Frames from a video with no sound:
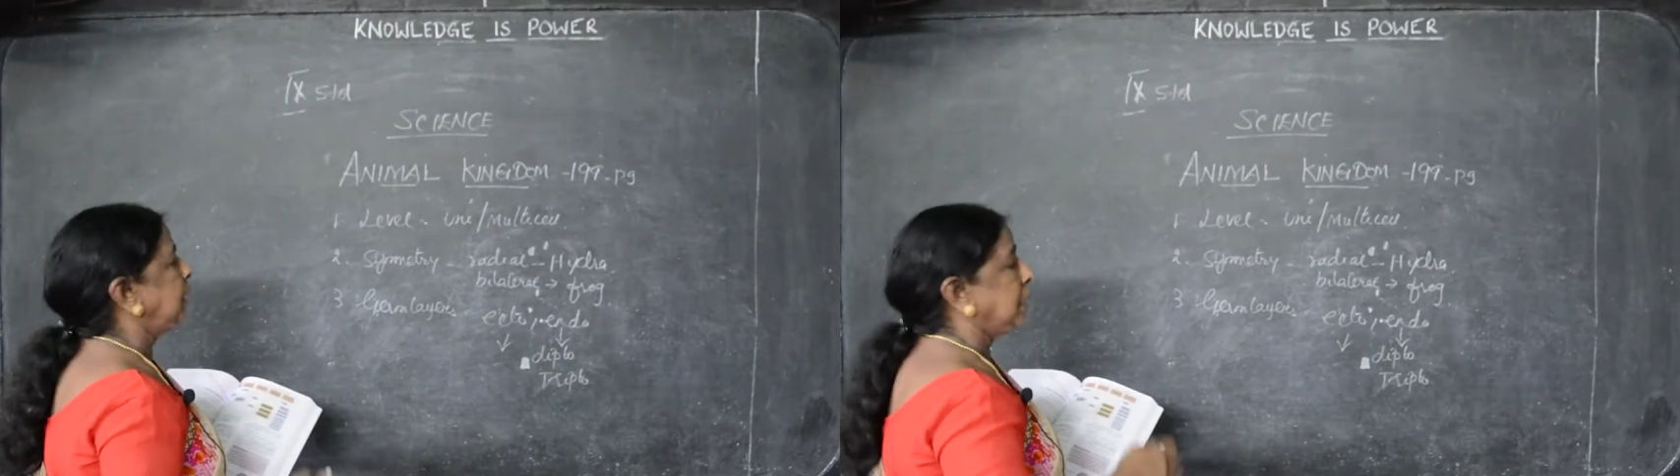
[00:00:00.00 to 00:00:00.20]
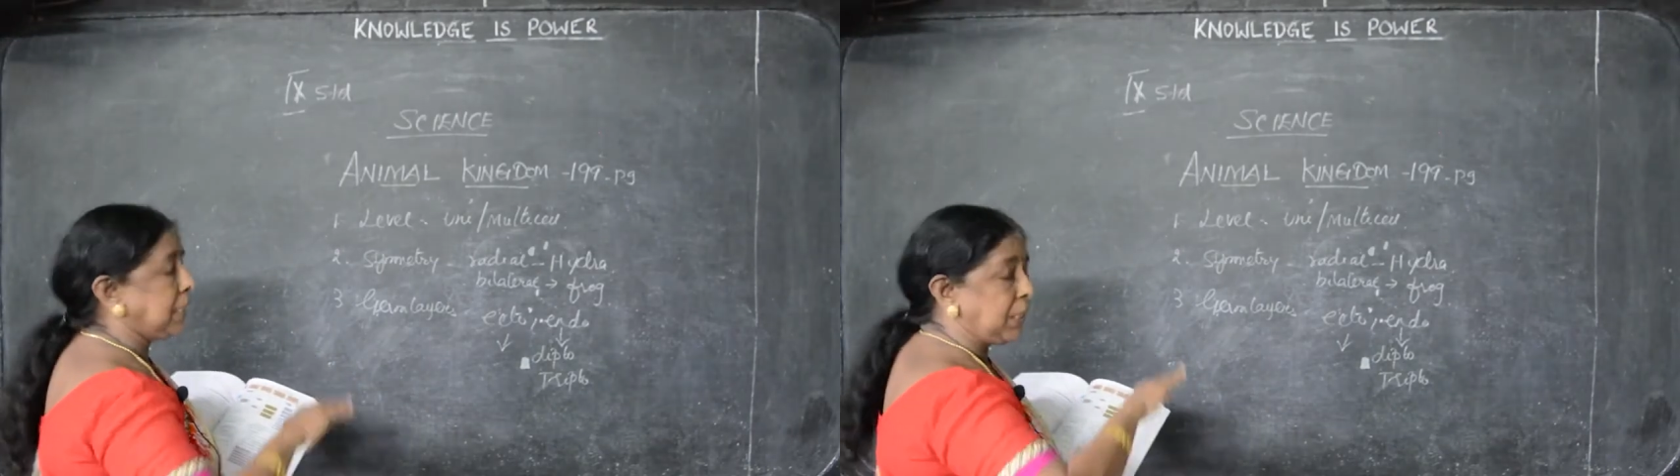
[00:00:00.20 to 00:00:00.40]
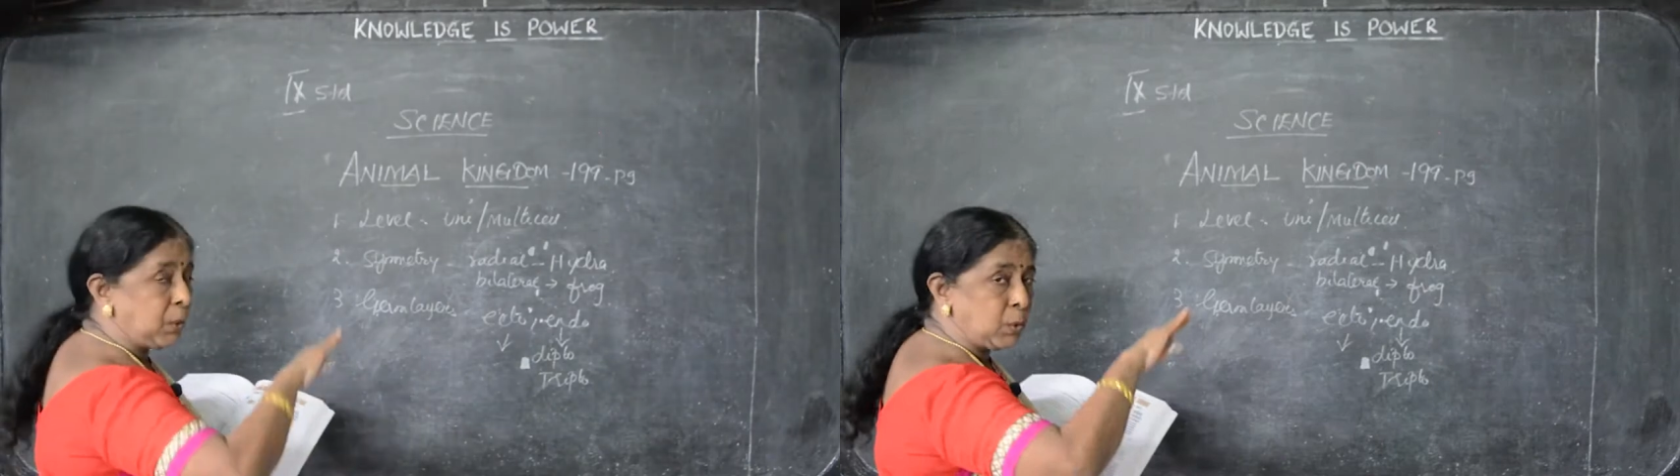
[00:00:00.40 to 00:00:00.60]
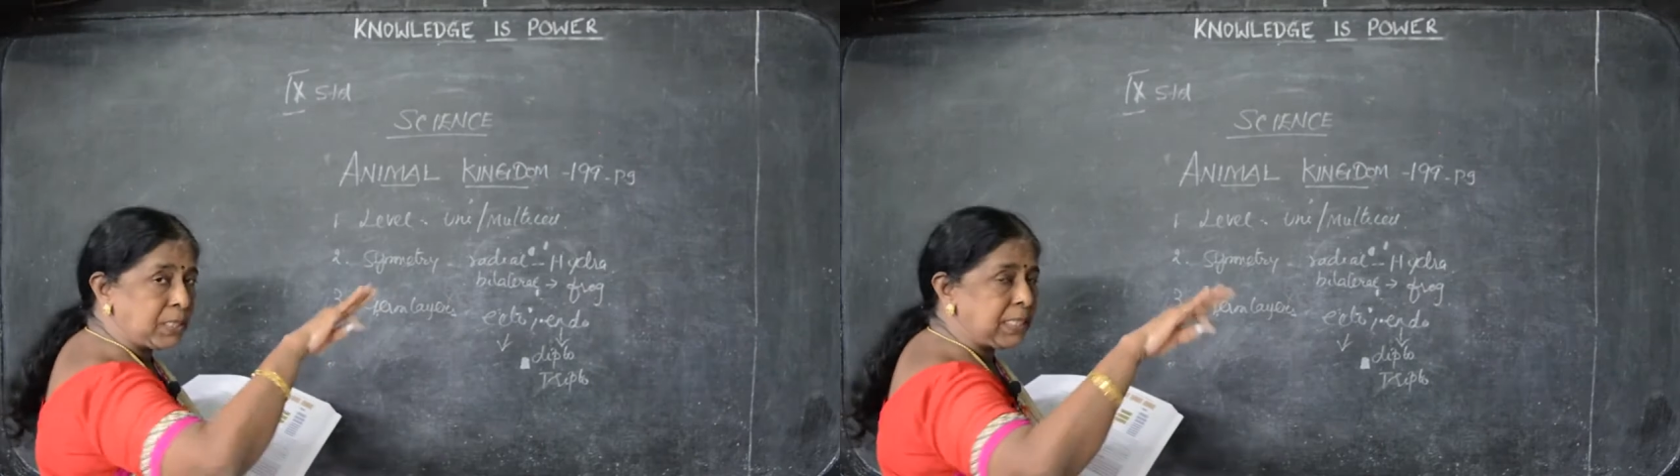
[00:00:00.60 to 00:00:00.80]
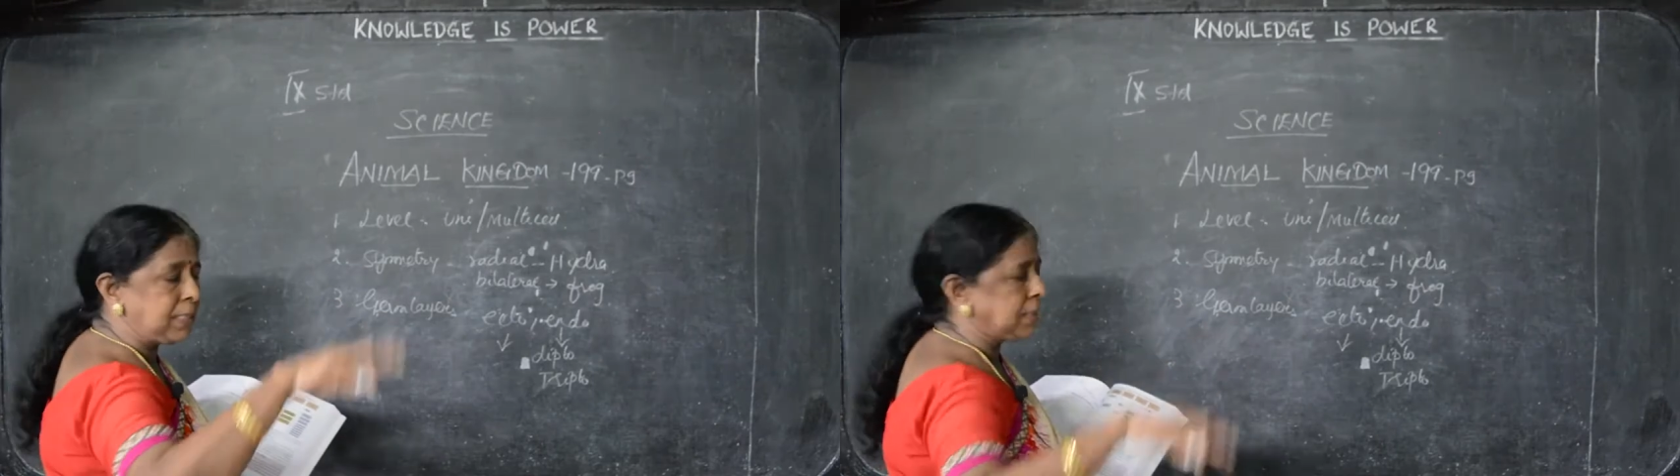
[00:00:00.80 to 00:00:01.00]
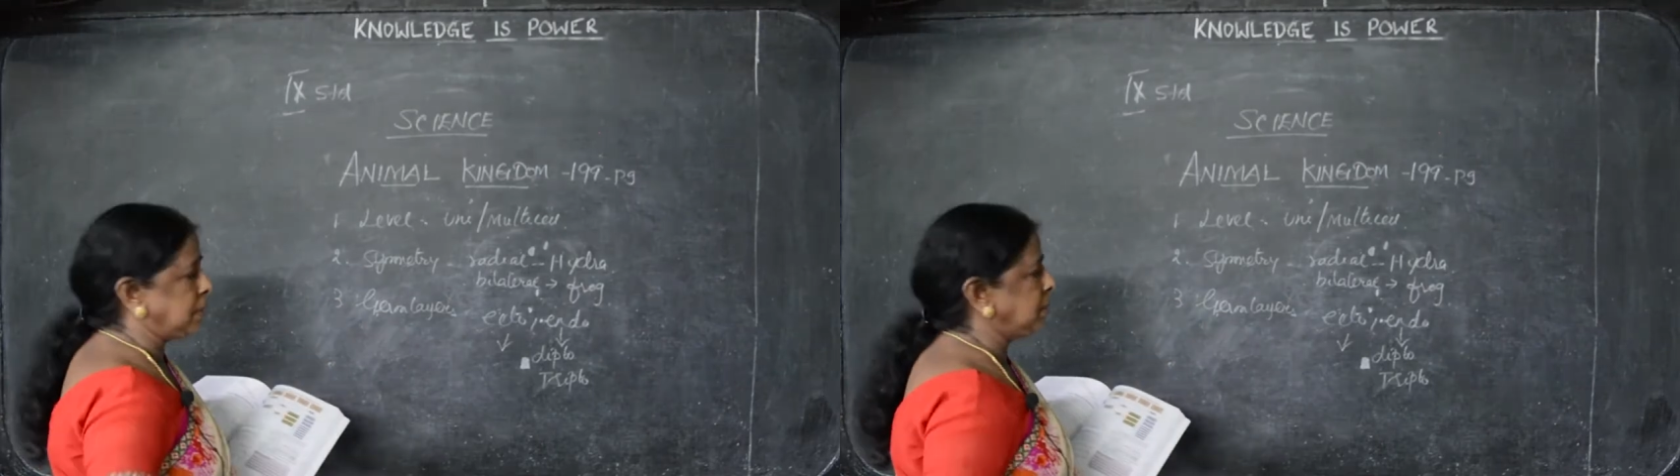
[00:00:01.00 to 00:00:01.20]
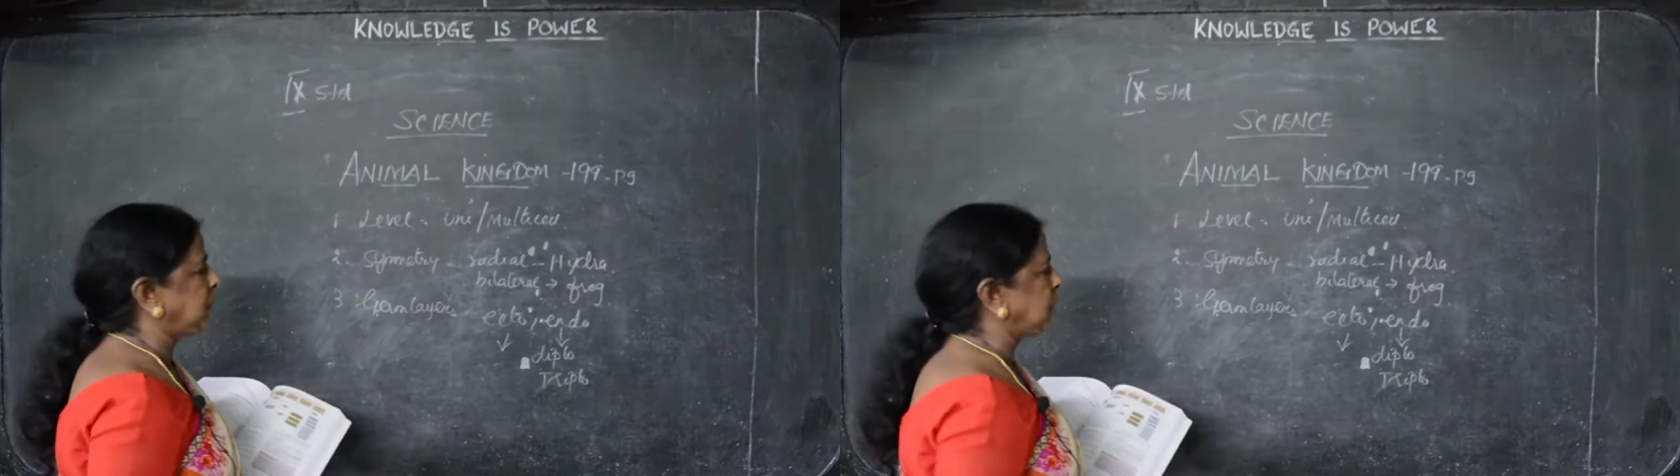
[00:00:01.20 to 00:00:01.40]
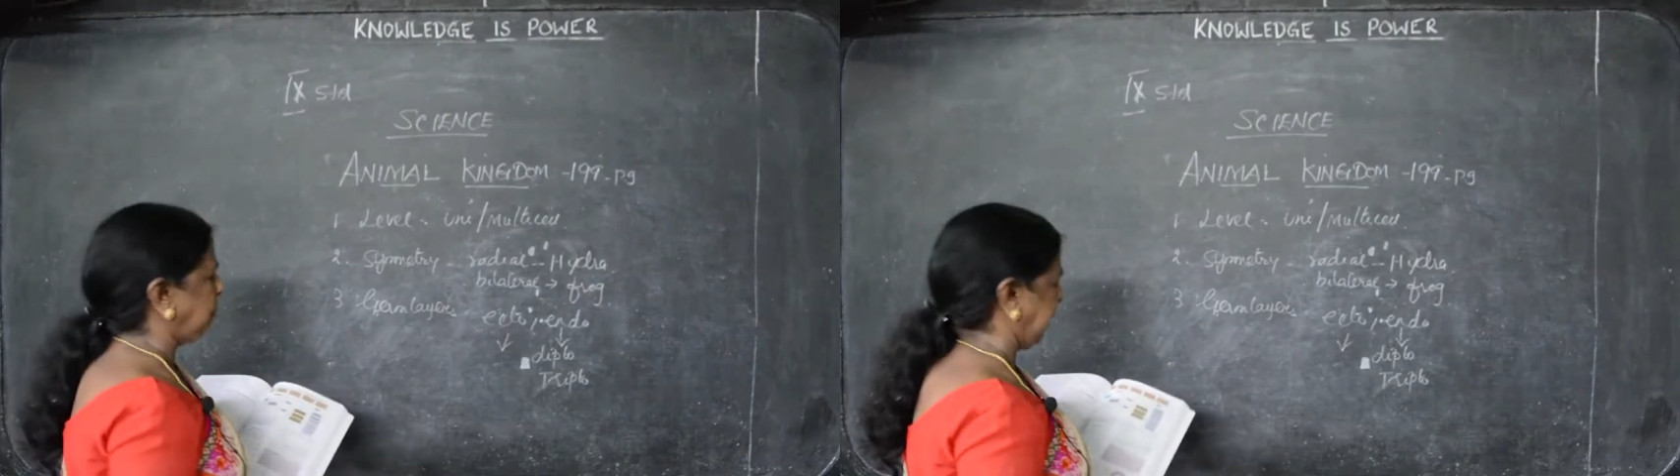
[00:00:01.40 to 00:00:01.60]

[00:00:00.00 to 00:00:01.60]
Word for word: Then you have to see the germ